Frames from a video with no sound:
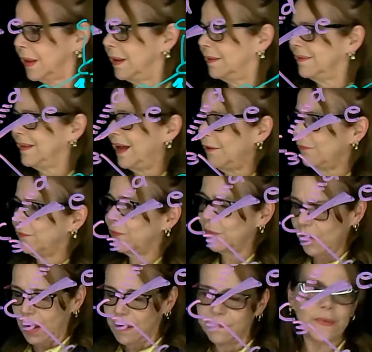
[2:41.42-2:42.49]
Now
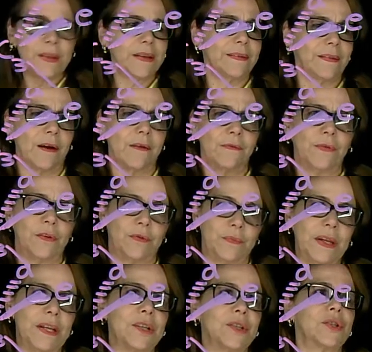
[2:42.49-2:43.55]
from this
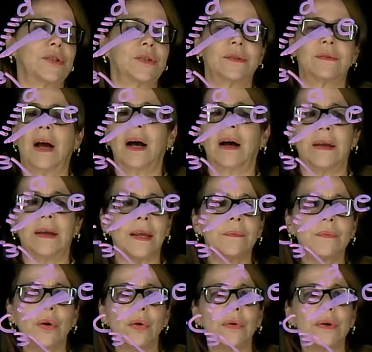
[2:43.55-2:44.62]
conformation, I
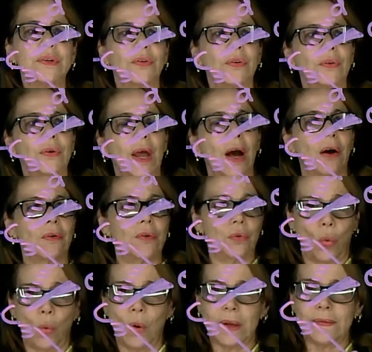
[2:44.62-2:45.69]
am going to now,
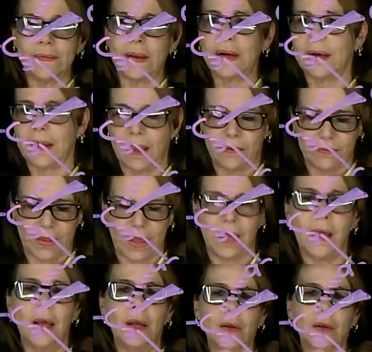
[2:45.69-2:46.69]
once I have that,